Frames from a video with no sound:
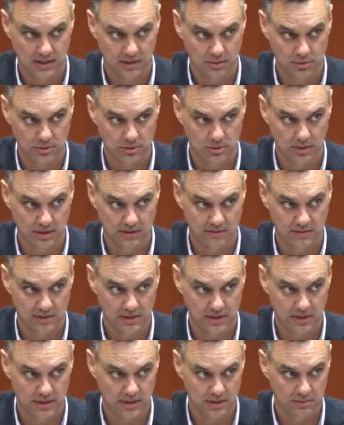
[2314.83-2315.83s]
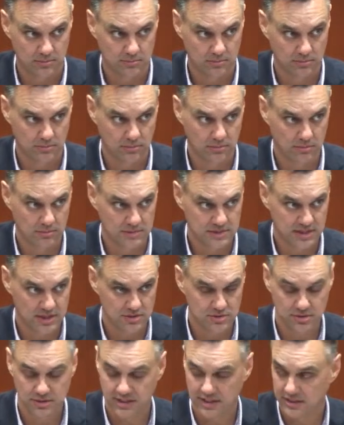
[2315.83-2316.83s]
We do have
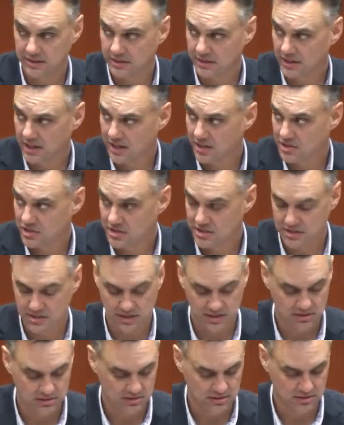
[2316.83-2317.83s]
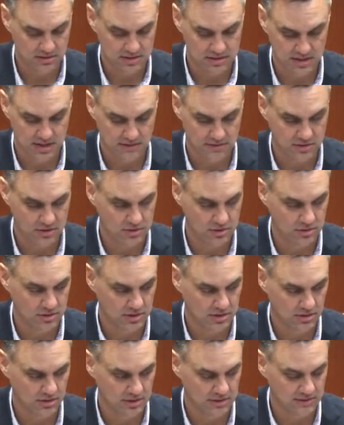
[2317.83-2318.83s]
scheduled delegations later this afternoon
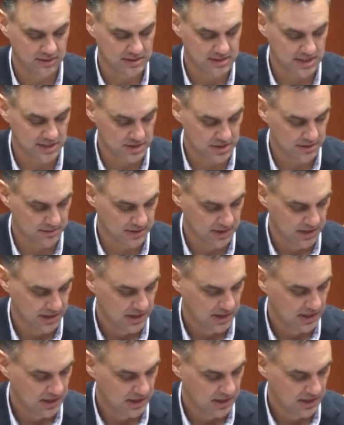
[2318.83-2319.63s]
in our evening session.